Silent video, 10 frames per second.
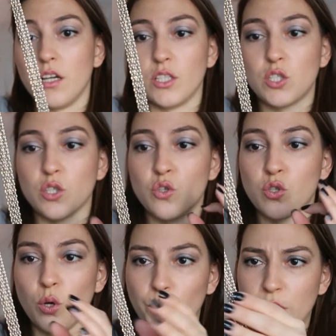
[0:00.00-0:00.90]
It's just
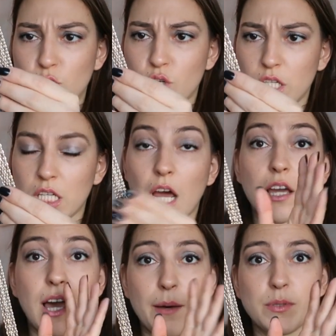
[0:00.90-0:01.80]
so intricate.
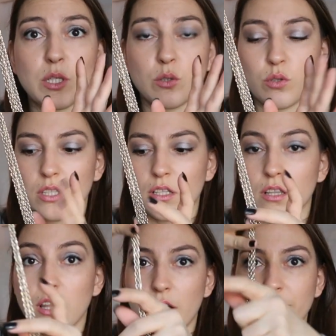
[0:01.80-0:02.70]
I absolutely
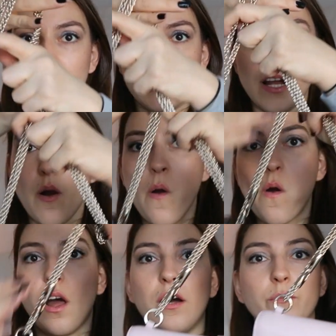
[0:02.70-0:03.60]
love it.
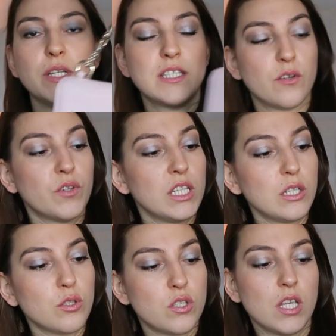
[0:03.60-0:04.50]
It's a really
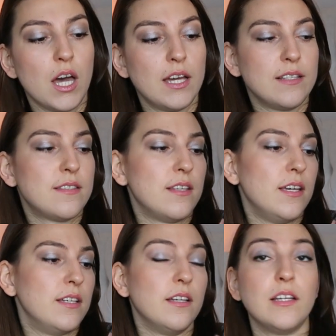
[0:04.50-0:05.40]
good size.
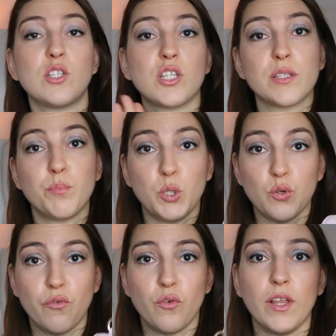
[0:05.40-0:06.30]
It's just
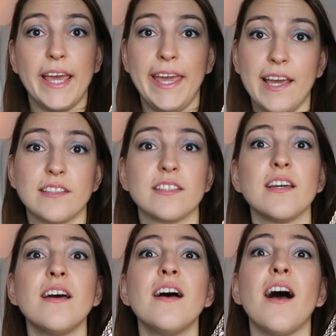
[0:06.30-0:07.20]
beautiful, and
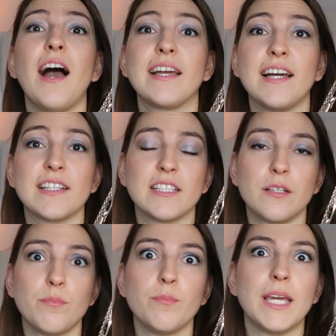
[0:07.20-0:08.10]
I got an
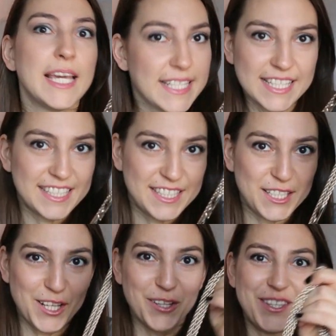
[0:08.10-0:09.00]
amazing
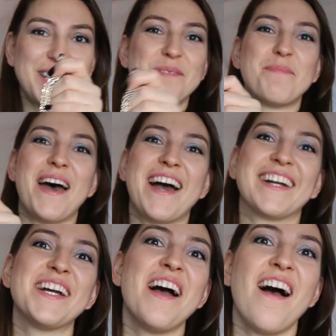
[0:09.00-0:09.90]
deal on this bag.